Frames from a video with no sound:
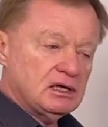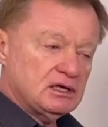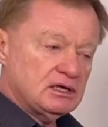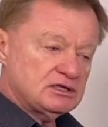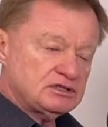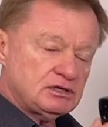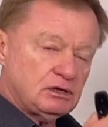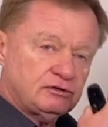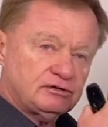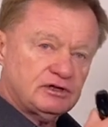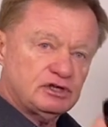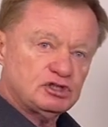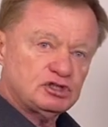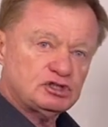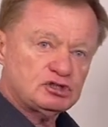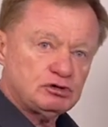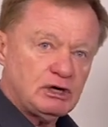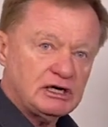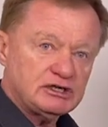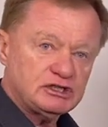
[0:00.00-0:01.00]
So if
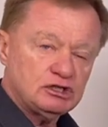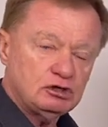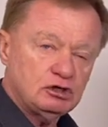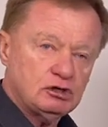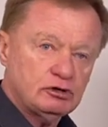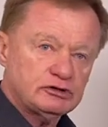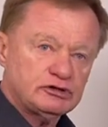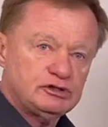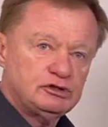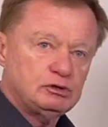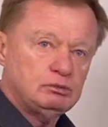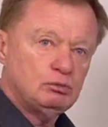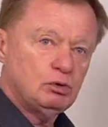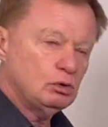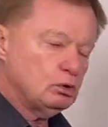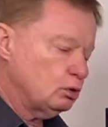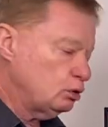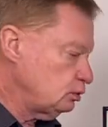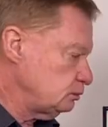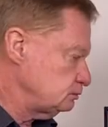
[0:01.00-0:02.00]
construction costs you
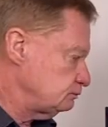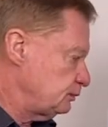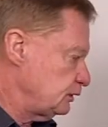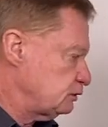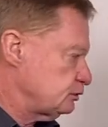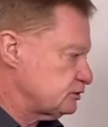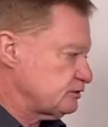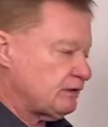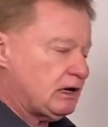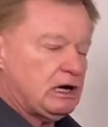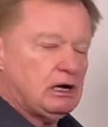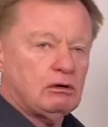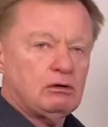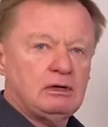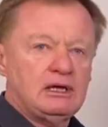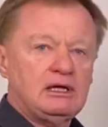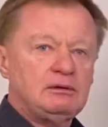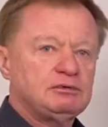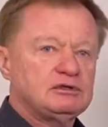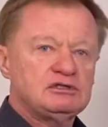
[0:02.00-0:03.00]
more because of a whole
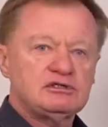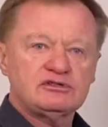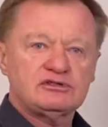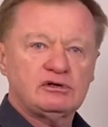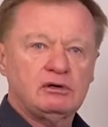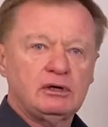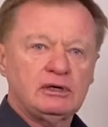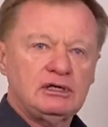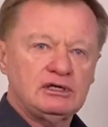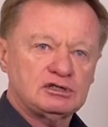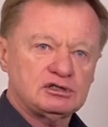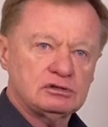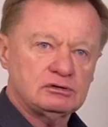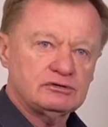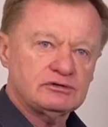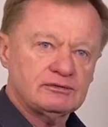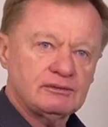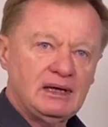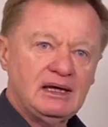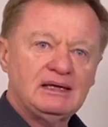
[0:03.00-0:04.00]
heap of design
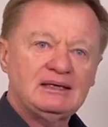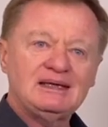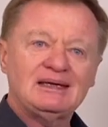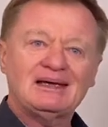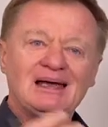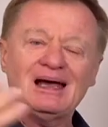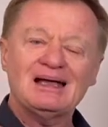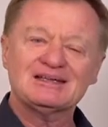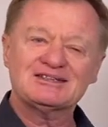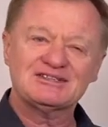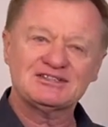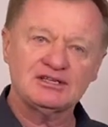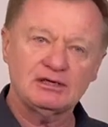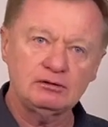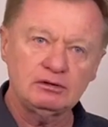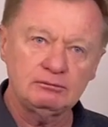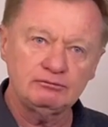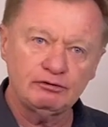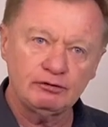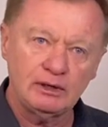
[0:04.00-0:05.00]
issues, you can't sell
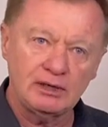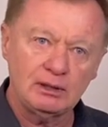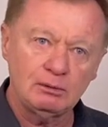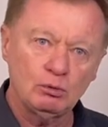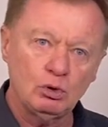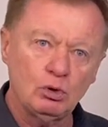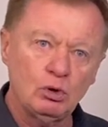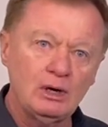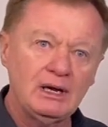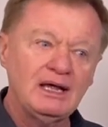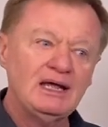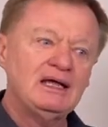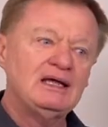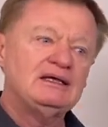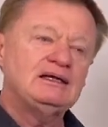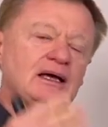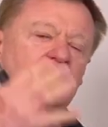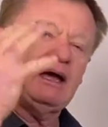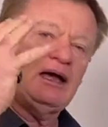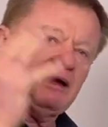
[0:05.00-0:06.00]
them for any more,
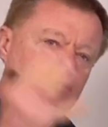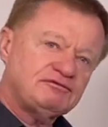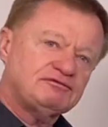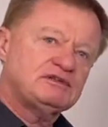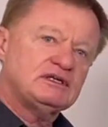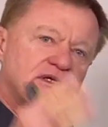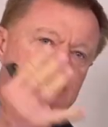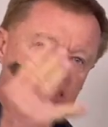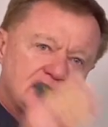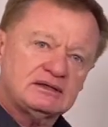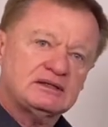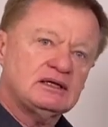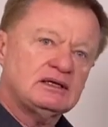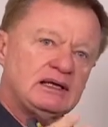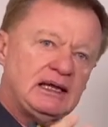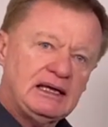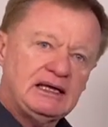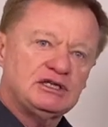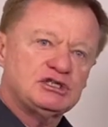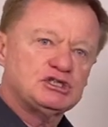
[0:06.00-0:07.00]
you have to get the
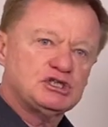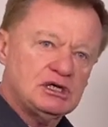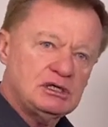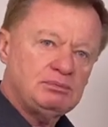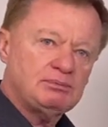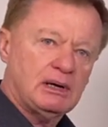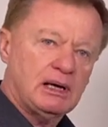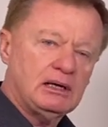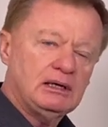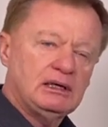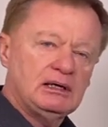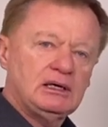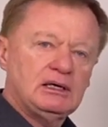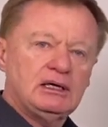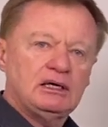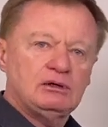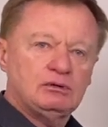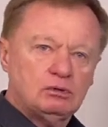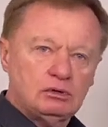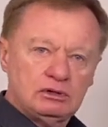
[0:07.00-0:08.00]
land cheaper
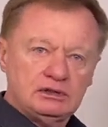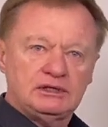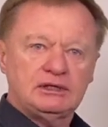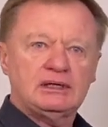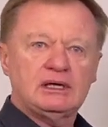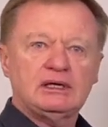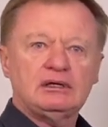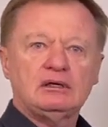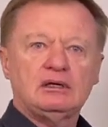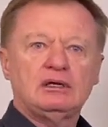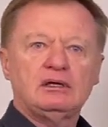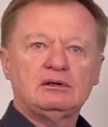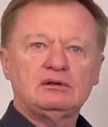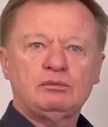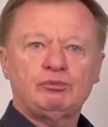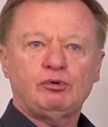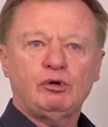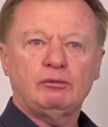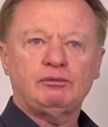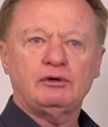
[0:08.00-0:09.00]
in order to get the
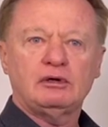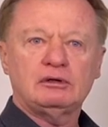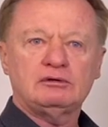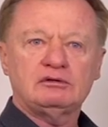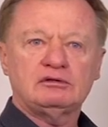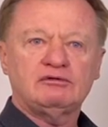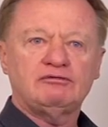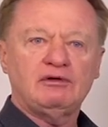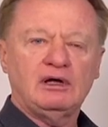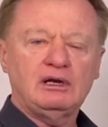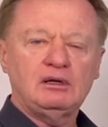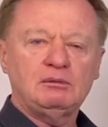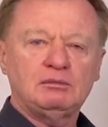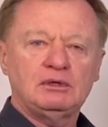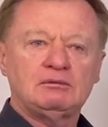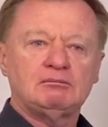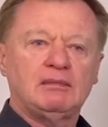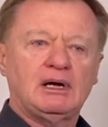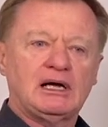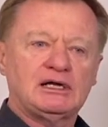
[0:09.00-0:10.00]
proper
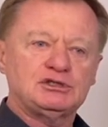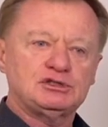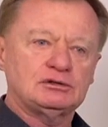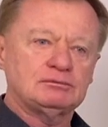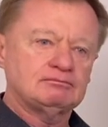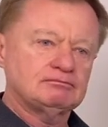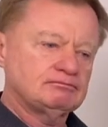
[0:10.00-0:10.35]
development margin.